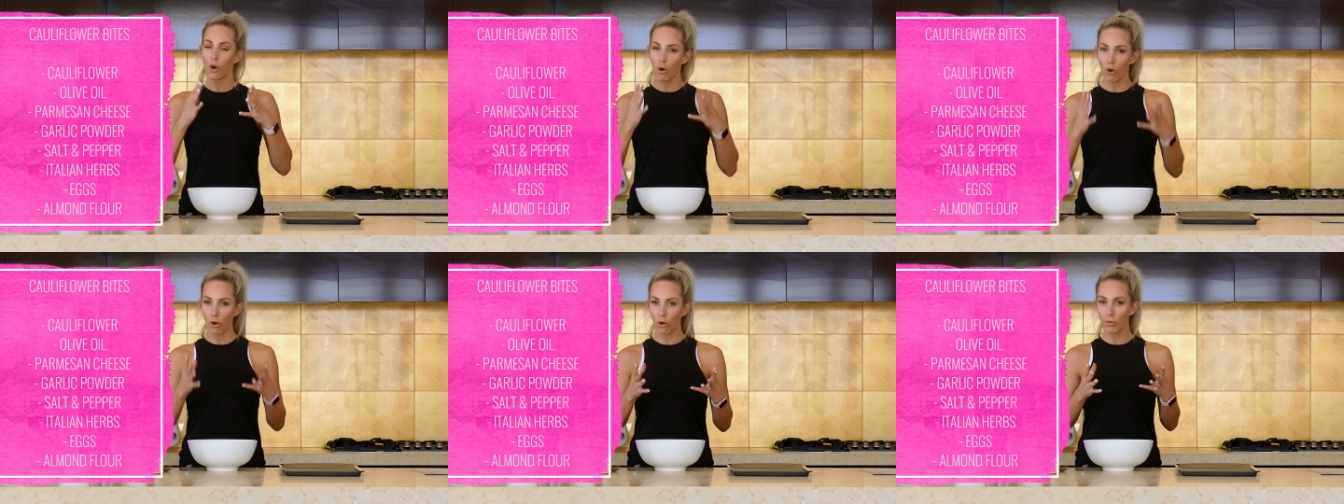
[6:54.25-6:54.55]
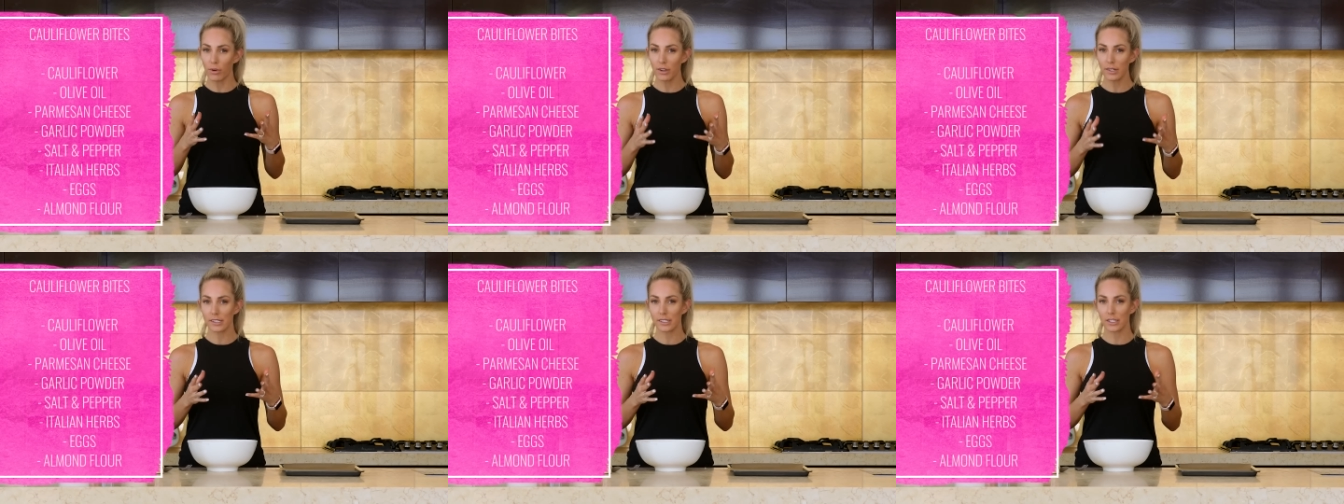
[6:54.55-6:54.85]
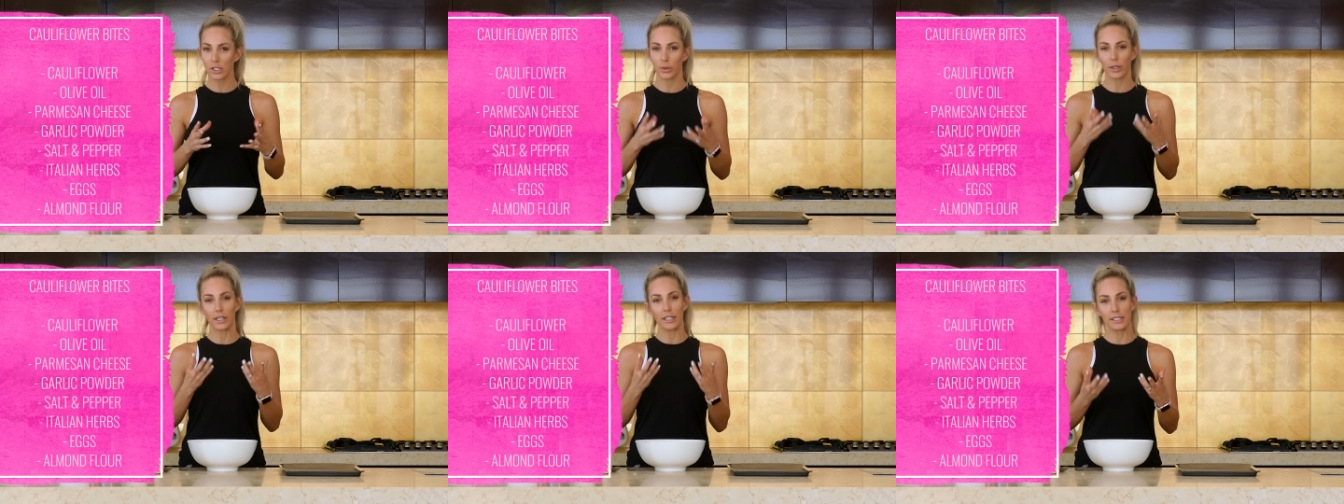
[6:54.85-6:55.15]
almost
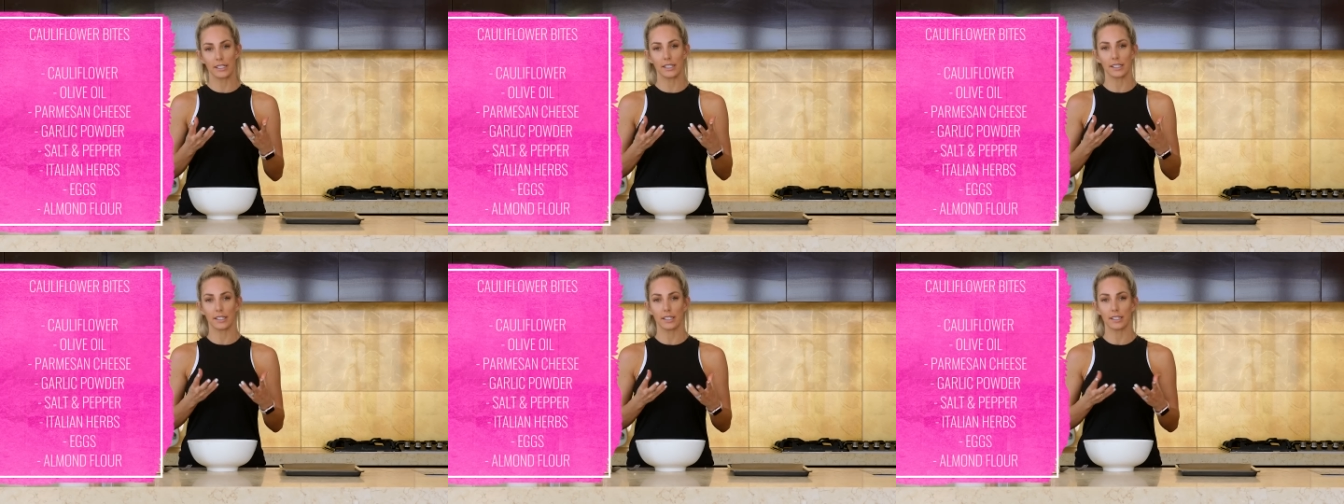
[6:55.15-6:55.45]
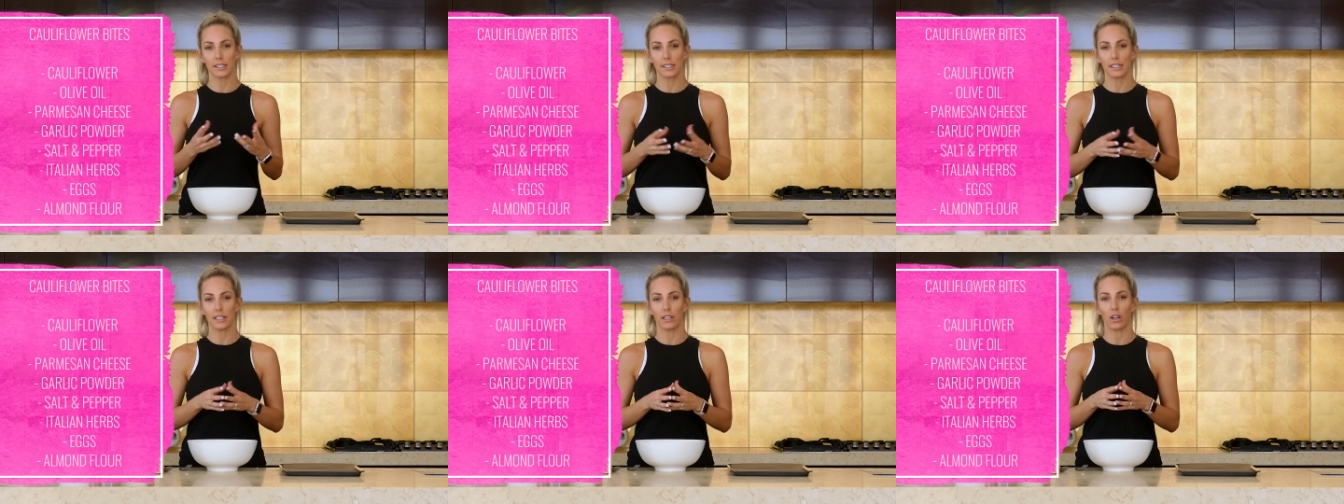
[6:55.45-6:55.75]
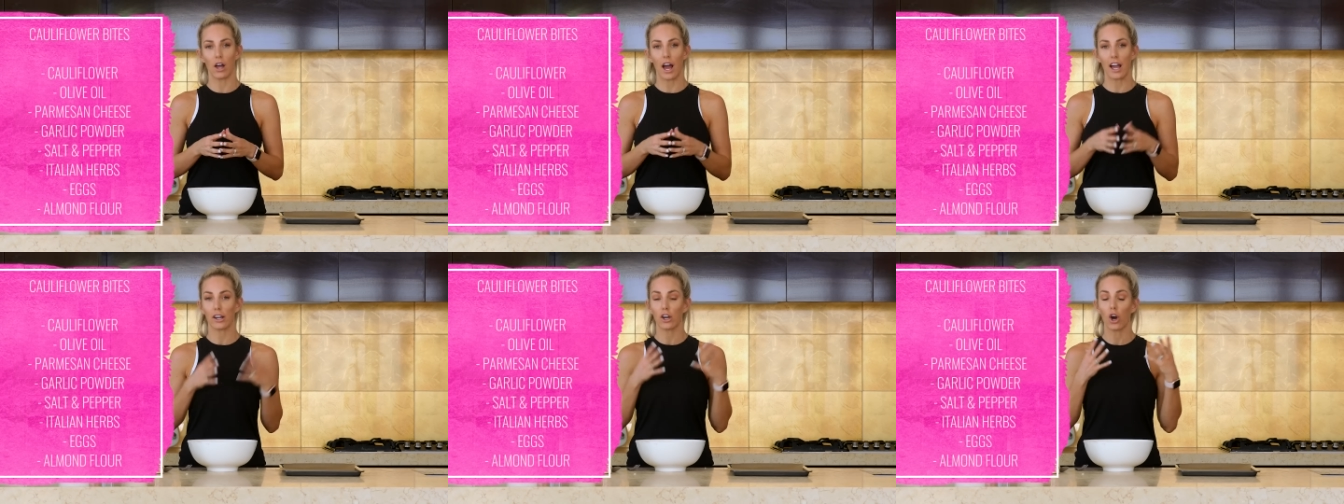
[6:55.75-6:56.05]
to a consistency
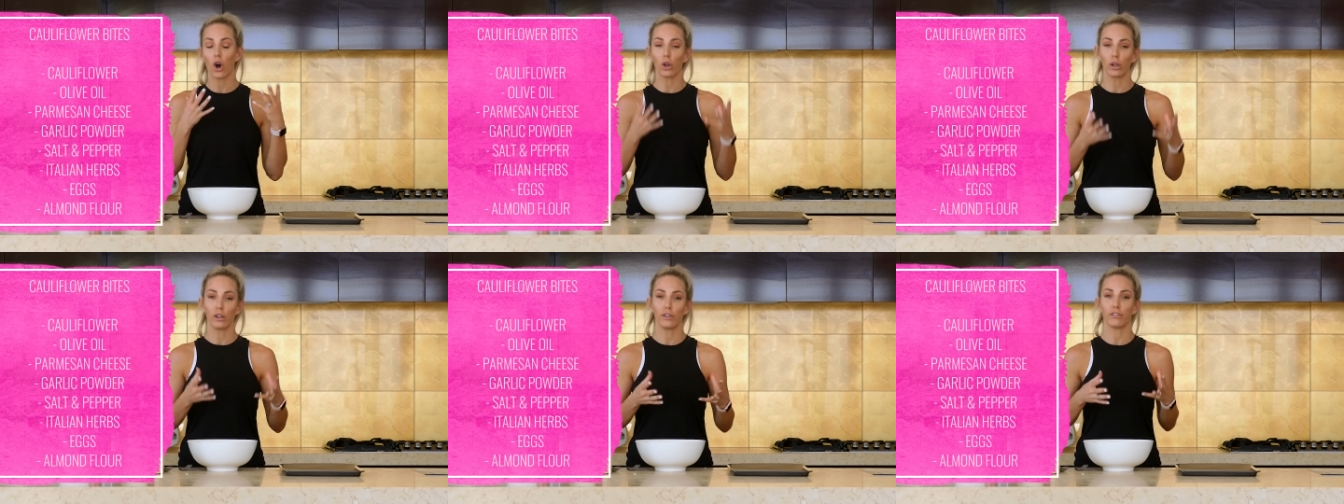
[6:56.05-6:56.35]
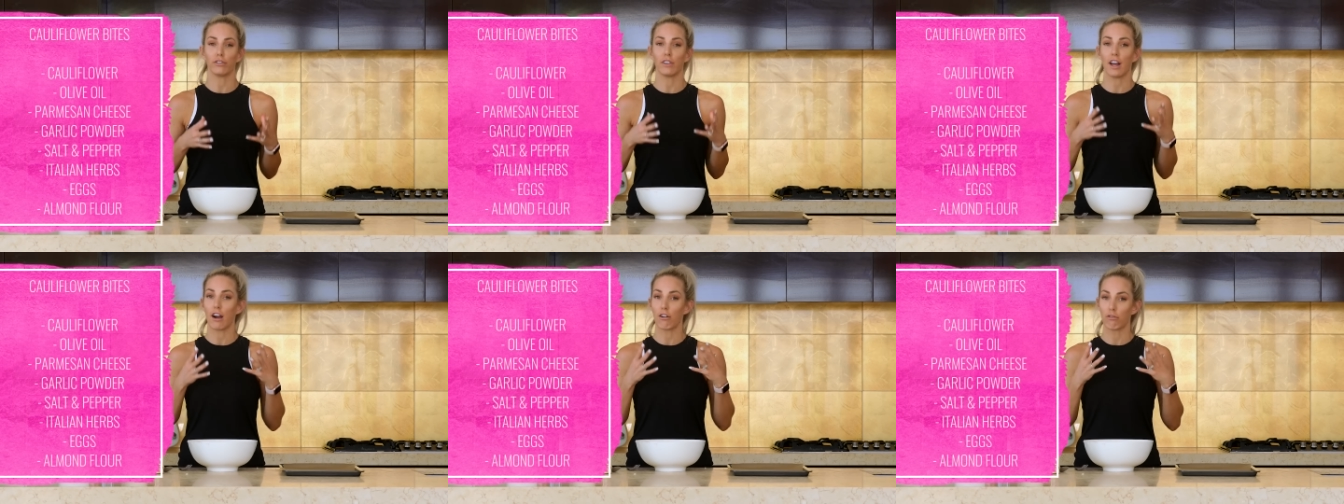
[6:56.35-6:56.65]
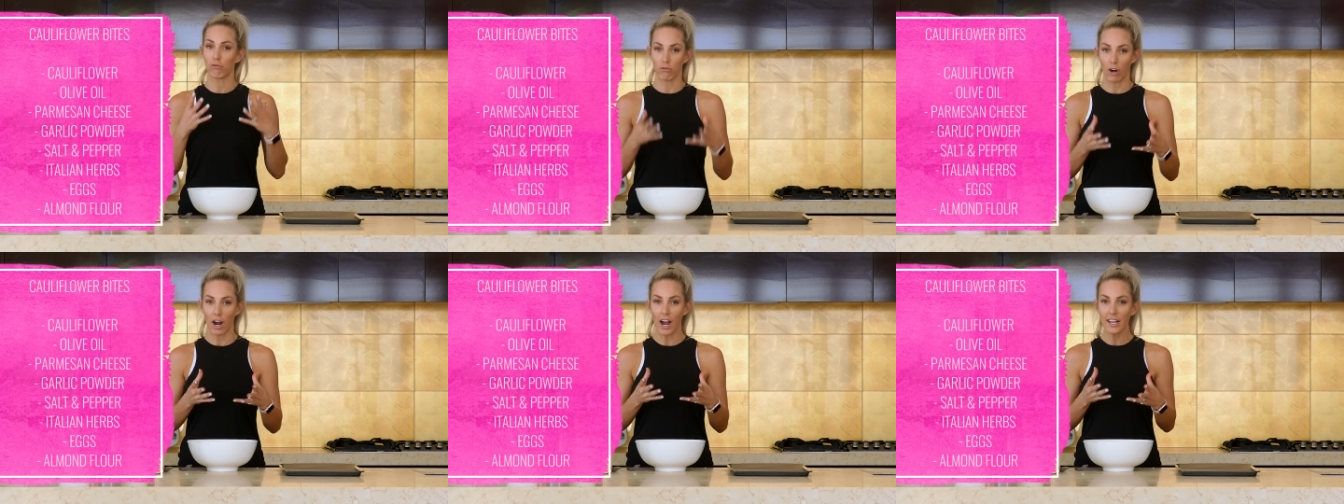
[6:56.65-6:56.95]
like cauliflower
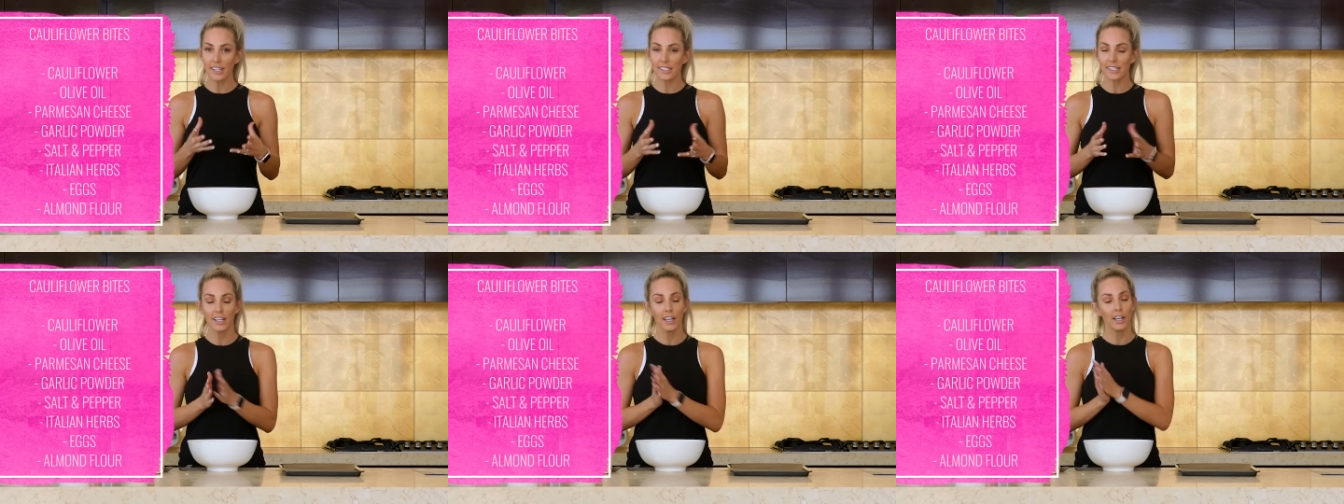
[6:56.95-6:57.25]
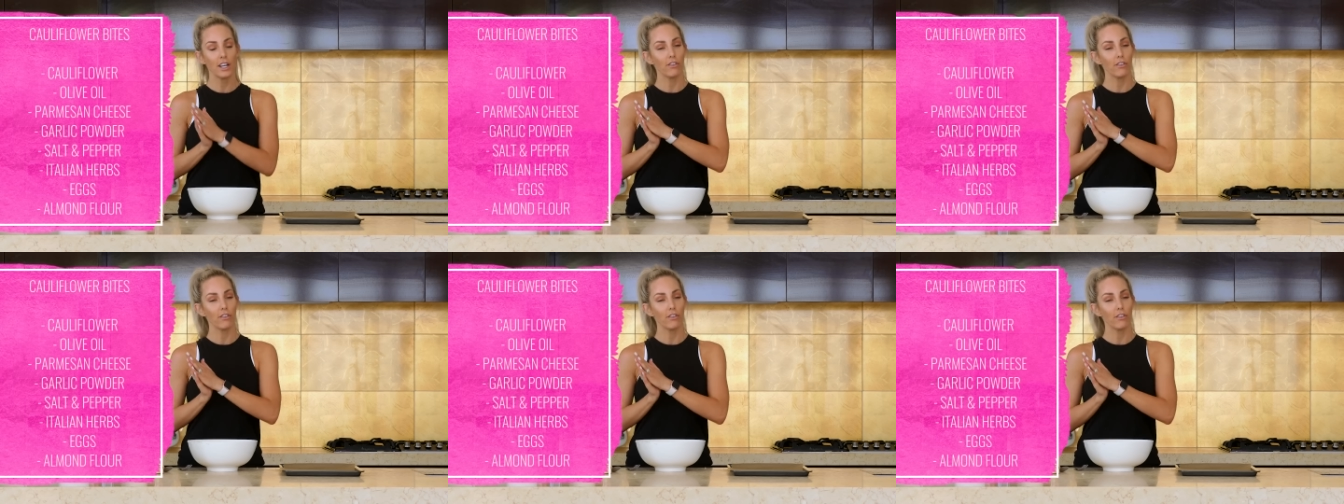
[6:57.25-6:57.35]
rice.